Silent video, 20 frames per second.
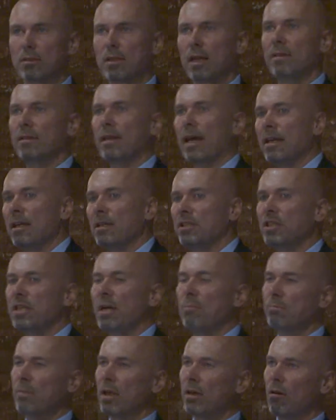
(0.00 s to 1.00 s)
and then
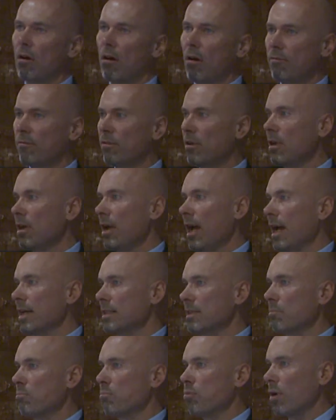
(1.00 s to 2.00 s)
shipped it off as
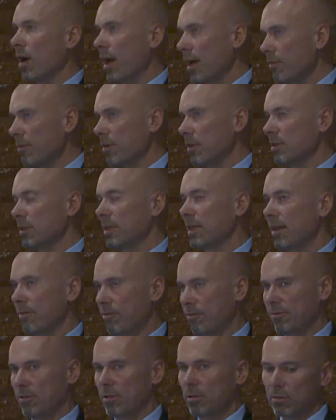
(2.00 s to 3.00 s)
a private
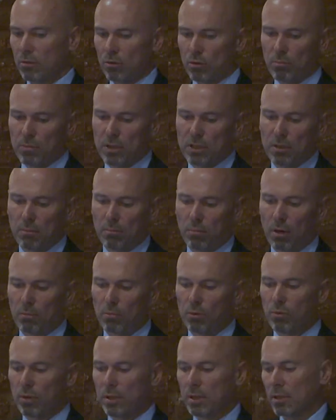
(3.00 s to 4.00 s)
gift to Mr.
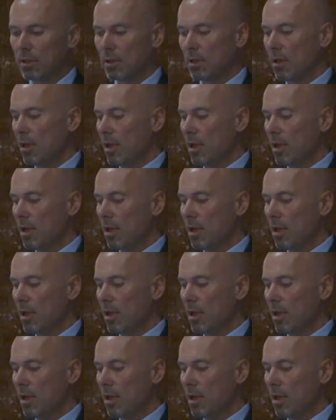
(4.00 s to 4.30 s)
Blomqvist.